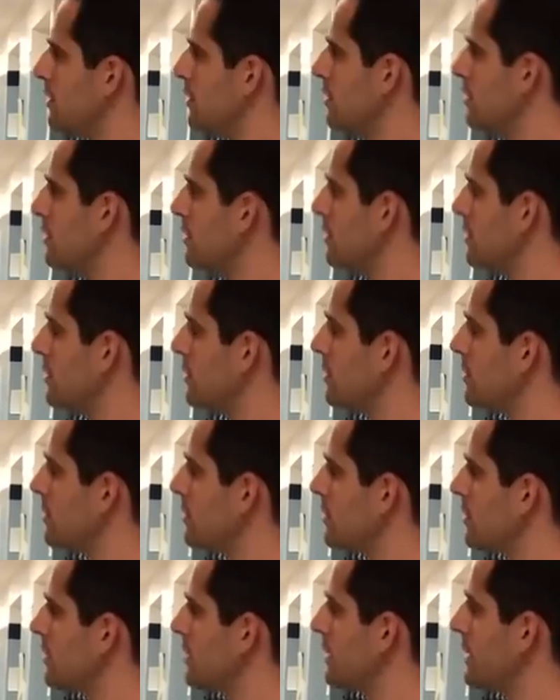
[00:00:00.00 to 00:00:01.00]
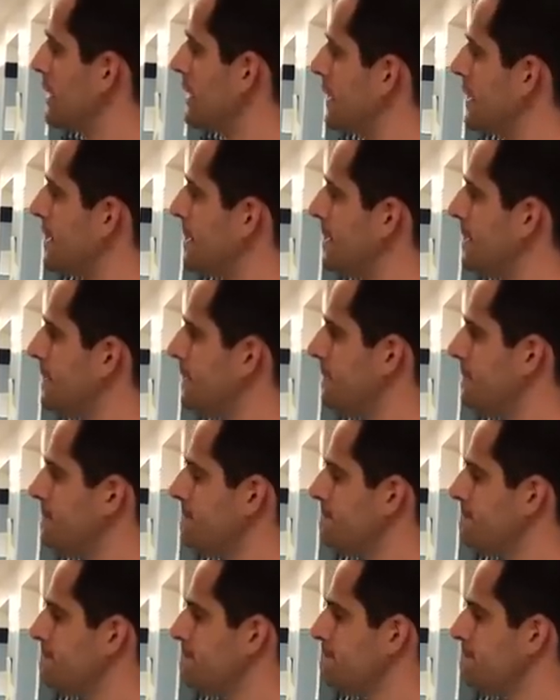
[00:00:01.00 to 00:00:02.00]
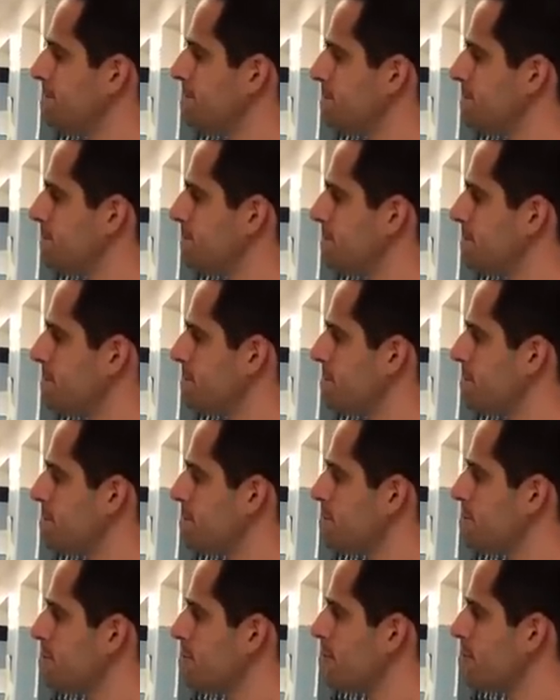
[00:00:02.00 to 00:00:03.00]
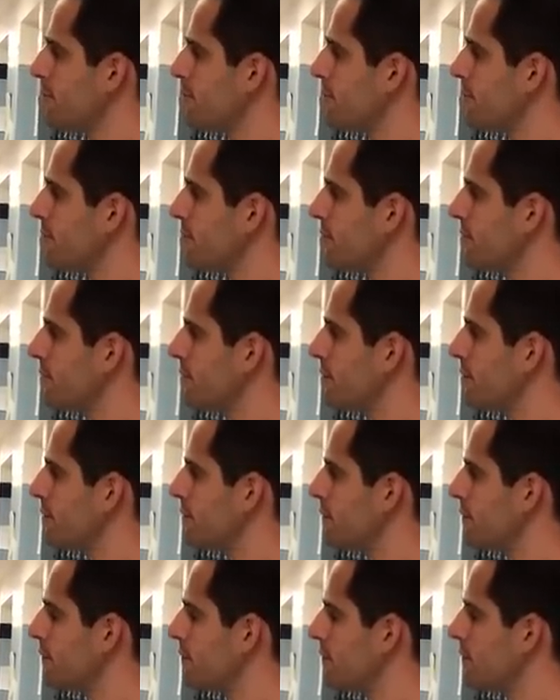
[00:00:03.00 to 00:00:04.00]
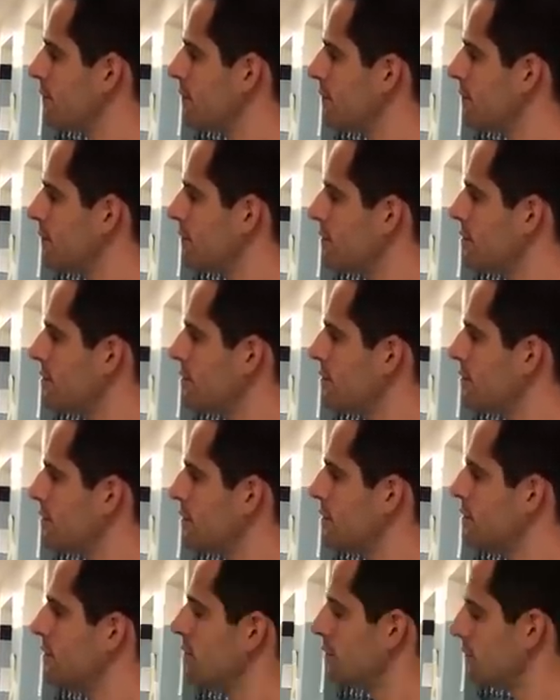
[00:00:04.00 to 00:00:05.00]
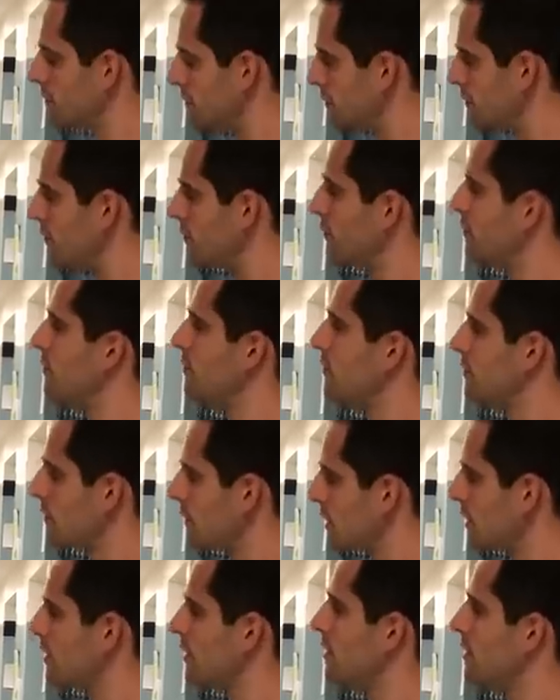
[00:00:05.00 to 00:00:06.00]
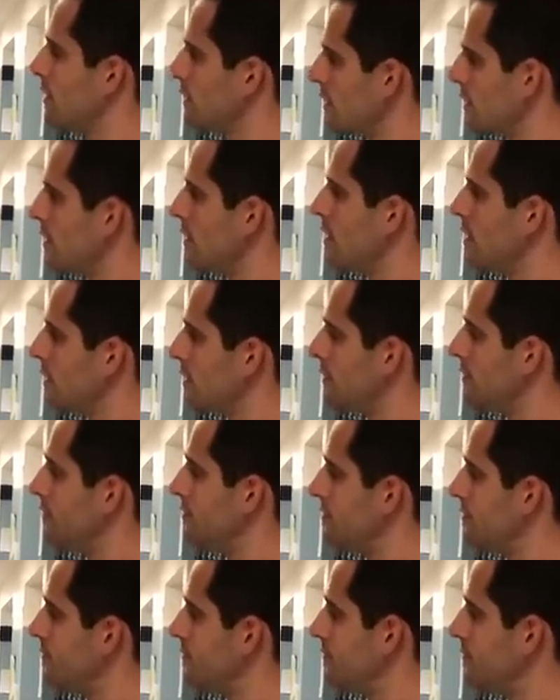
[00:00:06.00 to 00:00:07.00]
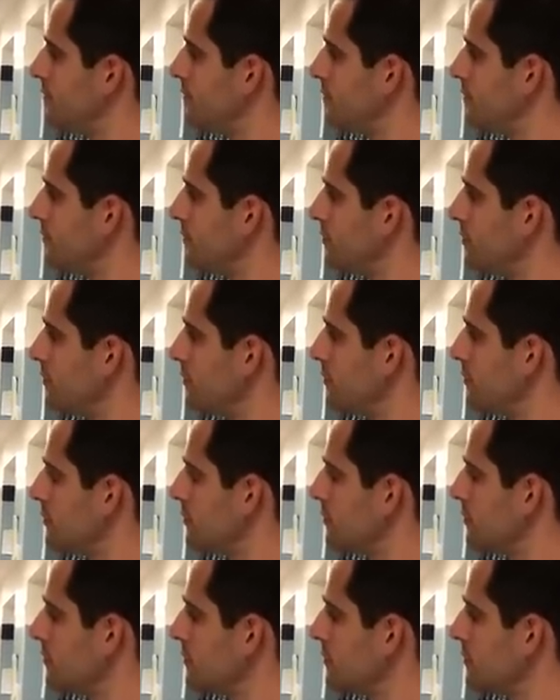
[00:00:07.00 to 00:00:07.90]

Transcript: [no speech]